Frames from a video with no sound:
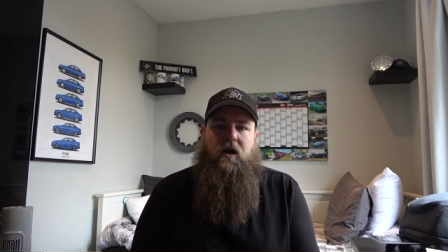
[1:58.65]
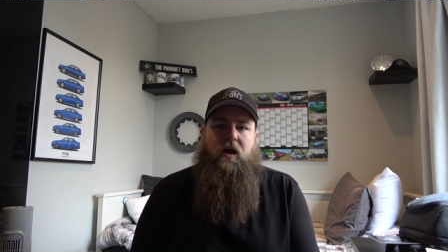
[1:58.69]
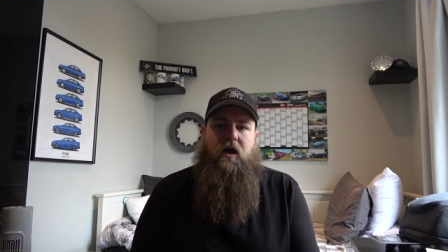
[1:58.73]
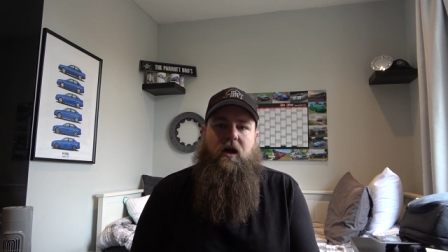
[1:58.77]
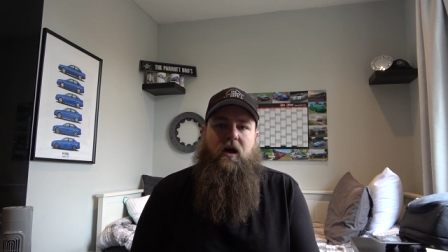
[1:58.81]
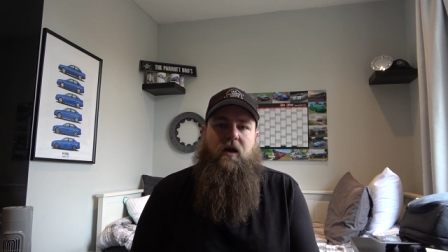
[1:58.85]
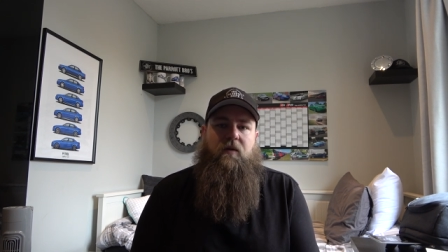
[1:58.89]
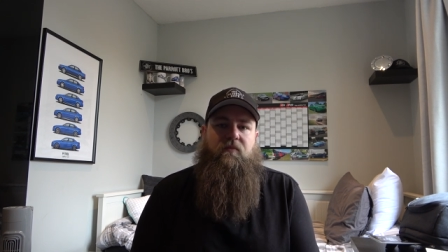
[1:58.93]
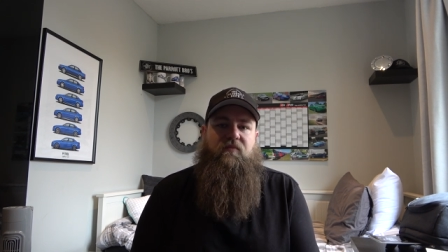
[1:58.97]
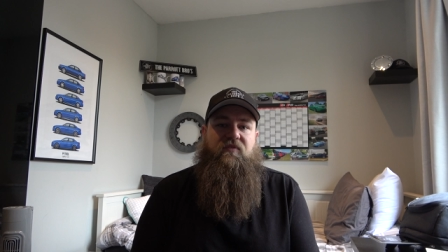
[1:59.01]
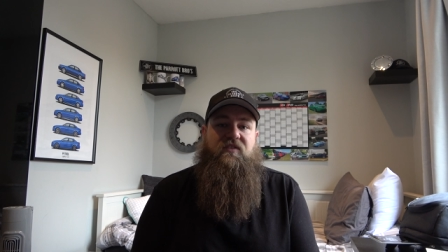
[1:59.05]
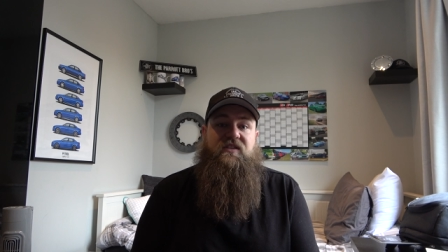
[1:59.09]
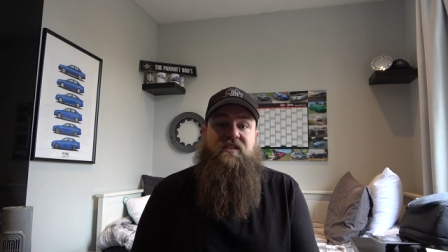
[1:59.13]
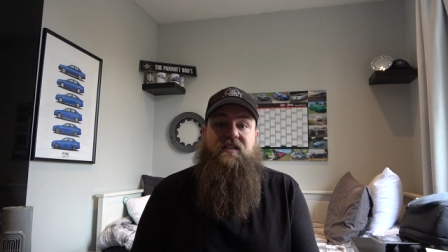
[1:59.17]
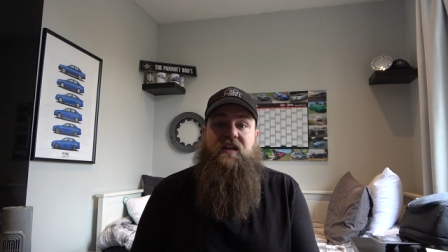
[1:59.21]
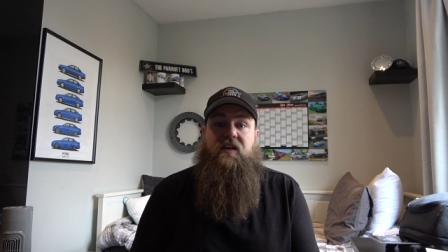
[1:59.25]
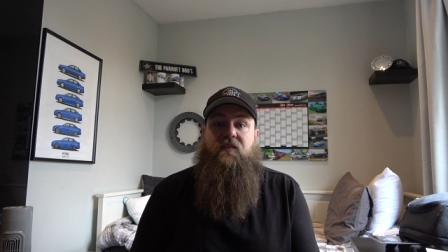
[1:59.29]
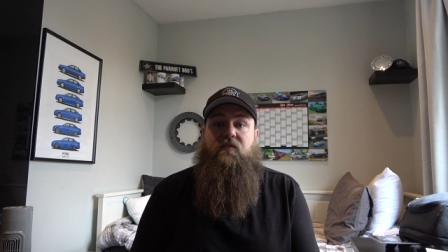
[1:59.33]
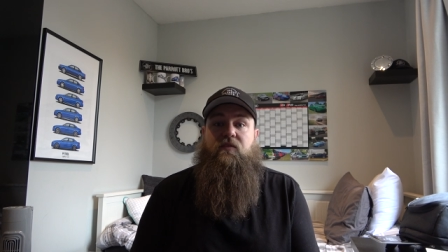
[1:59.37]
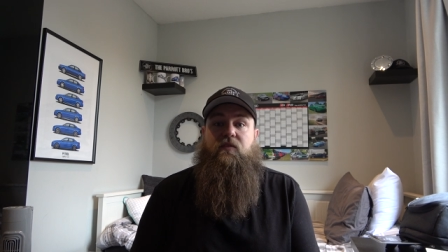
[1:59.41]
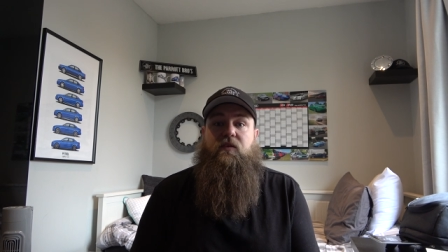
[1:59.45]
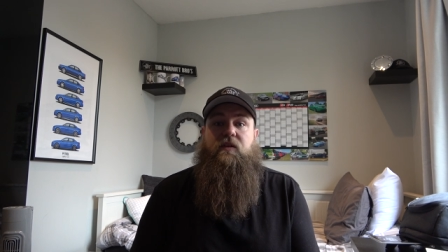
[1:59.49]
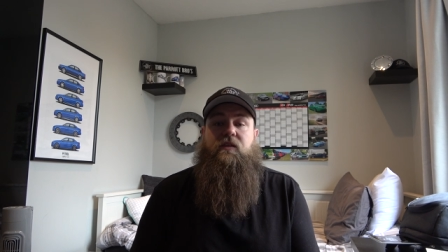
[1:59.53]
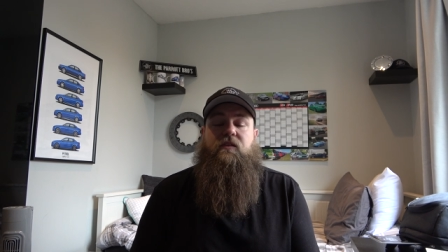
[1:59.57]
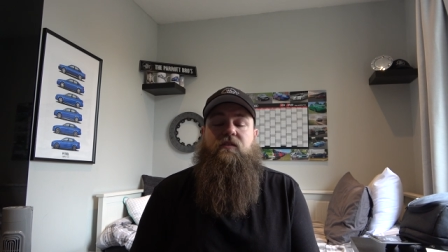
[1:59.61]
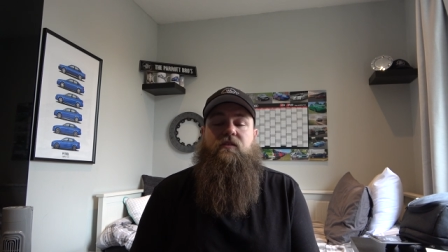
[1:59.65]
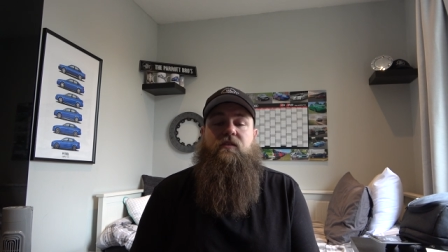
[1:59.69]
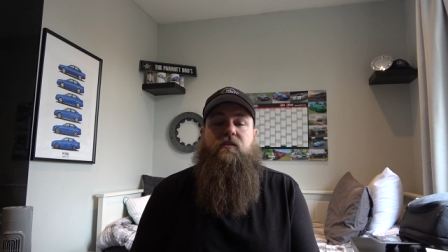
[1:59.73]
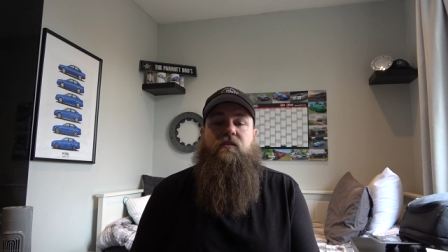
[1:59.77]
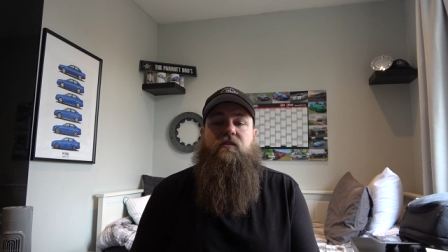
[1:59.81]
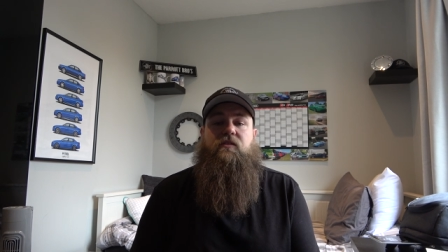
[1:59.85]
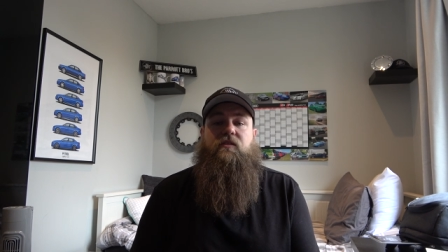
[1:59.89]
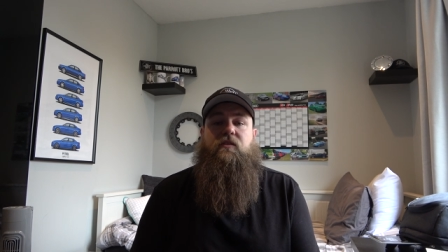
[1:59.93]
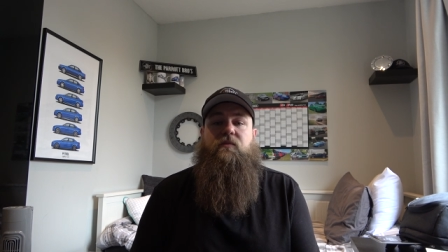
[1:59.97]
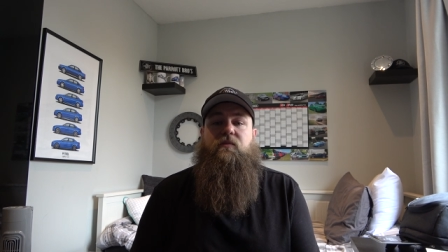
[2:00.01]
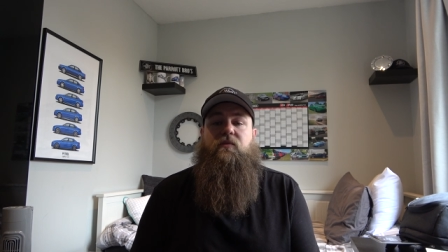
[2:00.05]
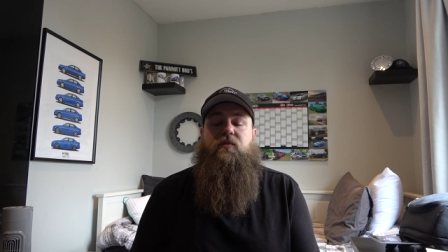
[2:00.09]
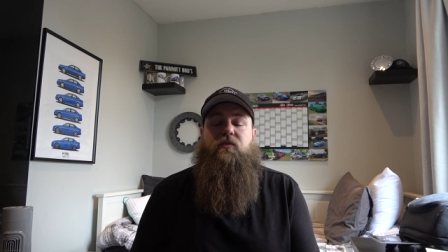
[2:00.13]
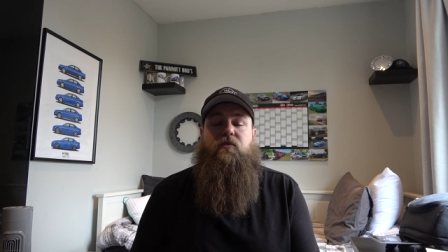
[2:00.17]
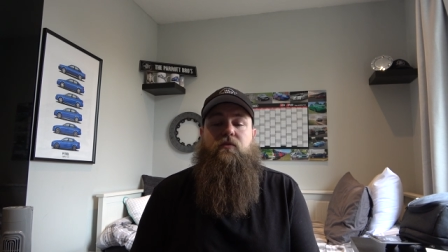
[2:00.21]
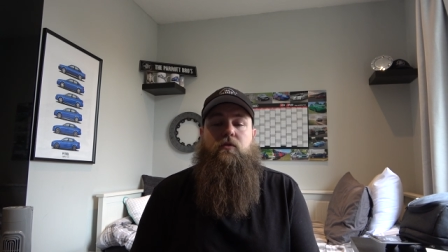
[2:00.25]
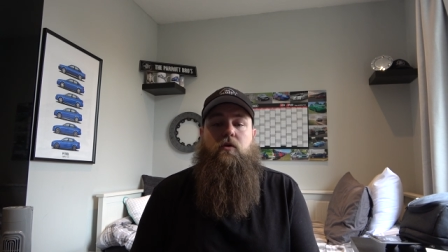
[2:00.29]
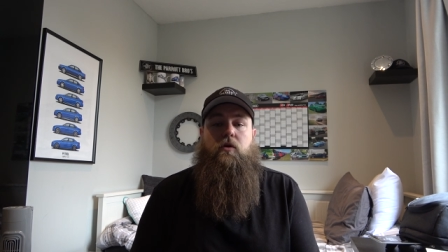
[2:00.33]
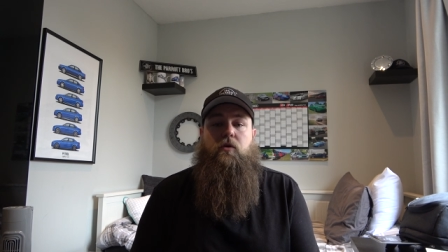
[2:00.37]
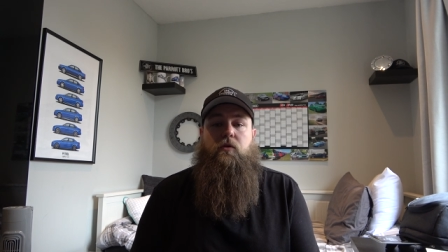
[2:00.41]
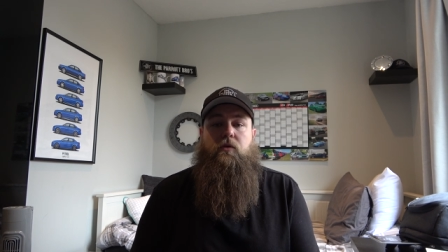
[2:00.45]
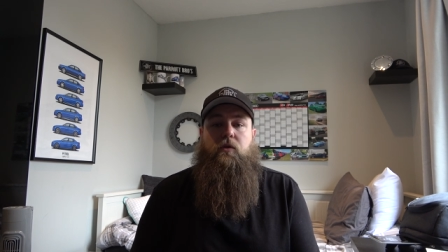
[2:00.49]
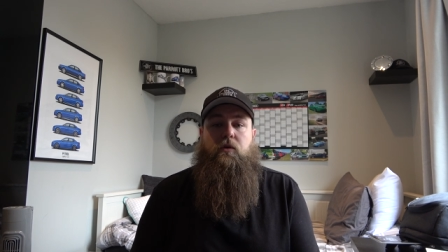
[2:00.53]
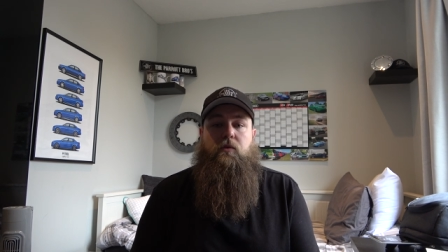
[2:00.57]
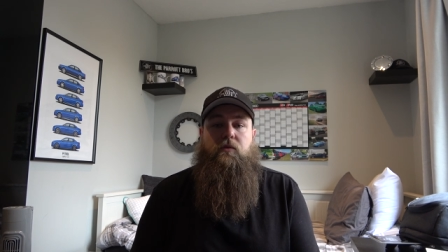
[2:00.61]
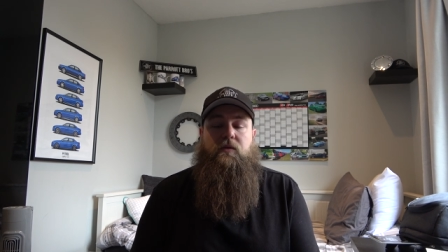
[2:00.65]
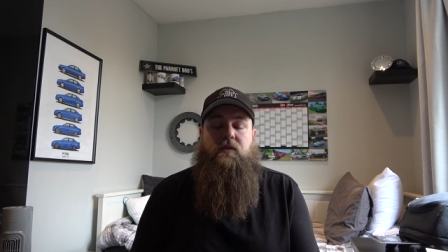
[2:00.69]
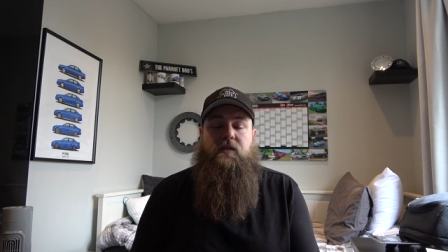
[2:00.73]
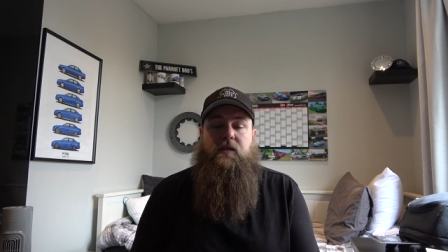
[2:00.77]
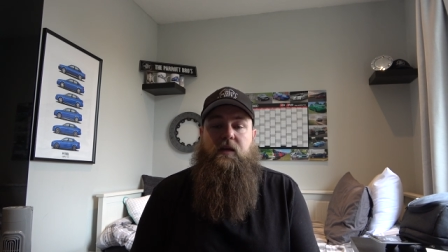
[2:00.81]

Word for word: um, for, say, for instance, some Ferodo